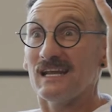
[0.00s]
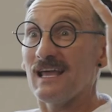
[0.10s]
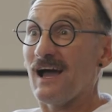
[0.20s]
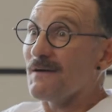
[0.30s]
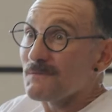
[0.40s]

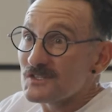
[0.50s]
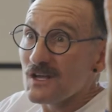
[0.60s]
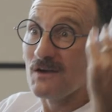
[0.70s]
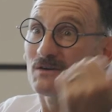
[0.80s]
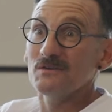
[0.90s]
linear.
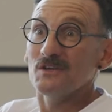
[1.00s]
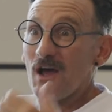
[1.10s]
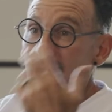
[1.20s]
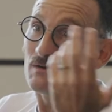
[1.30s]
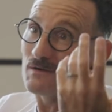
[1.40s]
So,
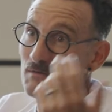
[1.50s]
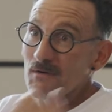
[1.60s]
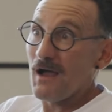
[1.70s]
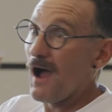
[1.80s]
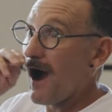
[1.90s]

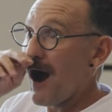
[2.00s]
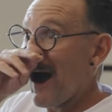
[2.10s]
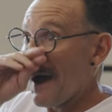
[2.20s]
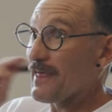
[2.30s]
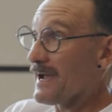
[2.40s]

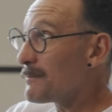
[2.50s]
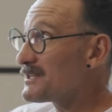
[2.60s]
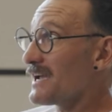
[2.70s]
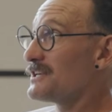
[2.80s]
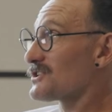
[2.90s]
they're going to
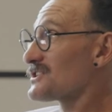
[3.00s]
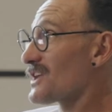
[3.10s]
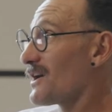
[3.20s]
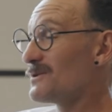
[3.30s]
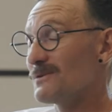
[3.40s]
be dangerous
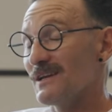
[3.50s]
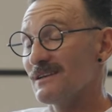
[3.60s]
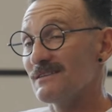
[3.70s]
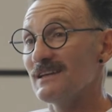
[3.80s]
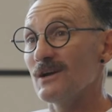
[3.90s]
though
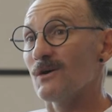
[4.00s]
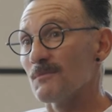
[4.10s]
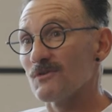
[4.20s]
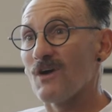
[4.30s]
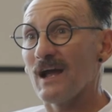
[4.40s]
in NEOM,
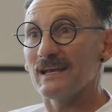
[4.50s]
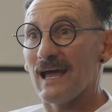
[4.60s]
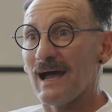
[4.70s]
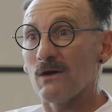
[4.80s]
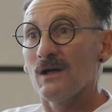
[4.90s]
but right
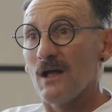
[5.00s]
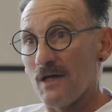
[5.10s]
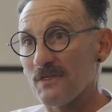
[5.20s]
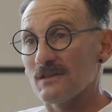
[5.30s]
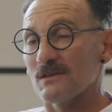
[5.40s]
now
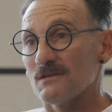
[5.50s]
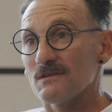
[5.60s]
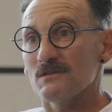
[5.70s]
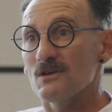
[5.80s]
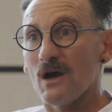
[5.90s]
I think
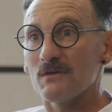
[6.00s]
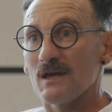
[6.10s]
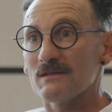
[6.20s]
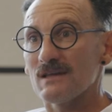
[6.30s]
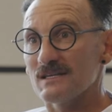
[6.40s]
that
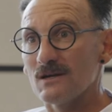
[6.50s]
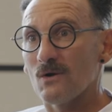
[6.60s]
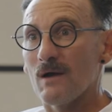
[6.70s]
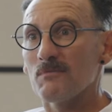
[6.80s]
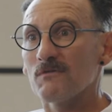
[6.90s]
they didn't
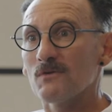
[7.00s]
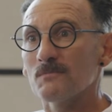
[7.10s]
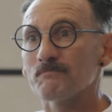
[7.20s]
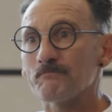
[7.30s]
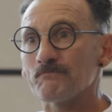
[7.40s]
quite perform.